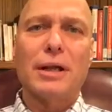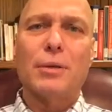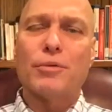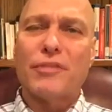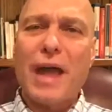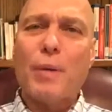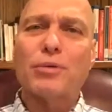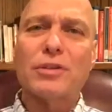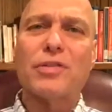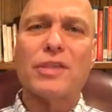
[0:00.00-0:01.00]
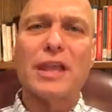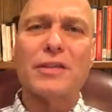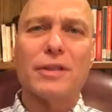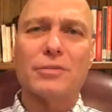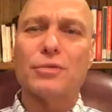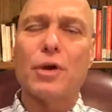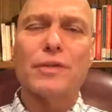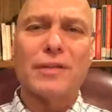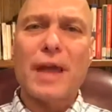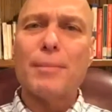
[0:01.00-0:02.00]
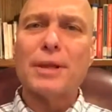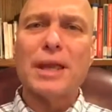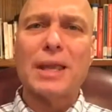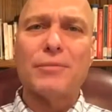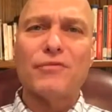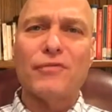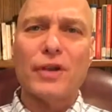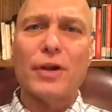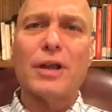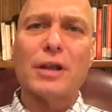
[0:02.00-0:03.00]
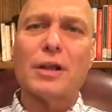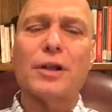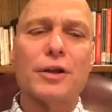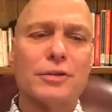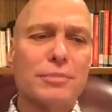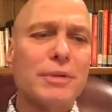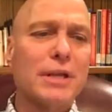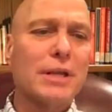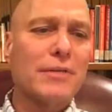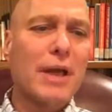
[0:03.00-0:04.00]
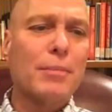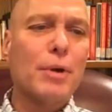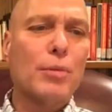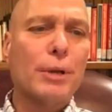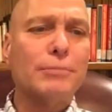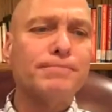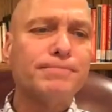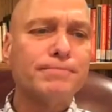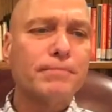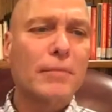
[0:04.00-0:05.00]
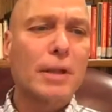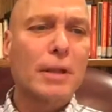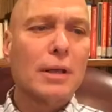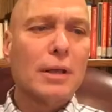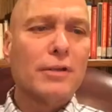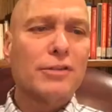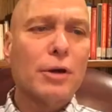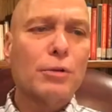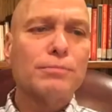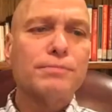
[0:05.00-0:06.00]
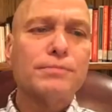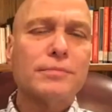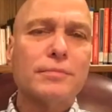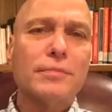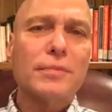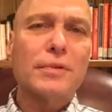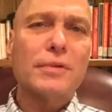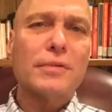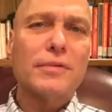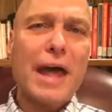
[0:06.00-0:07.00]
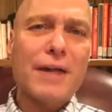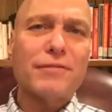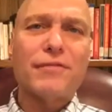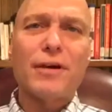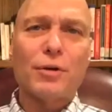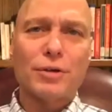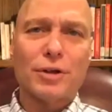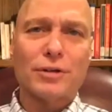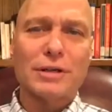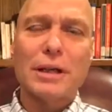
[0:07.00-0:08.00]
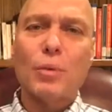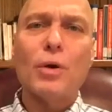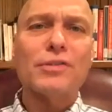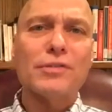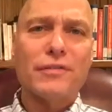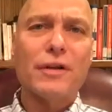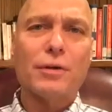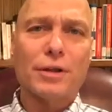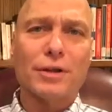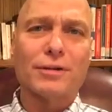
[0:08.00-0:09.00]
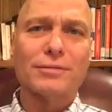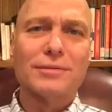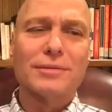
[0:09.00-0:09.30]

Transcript: That was the thing that drove it, and that became very clear to me in that moment. So that failure, and it was a failure,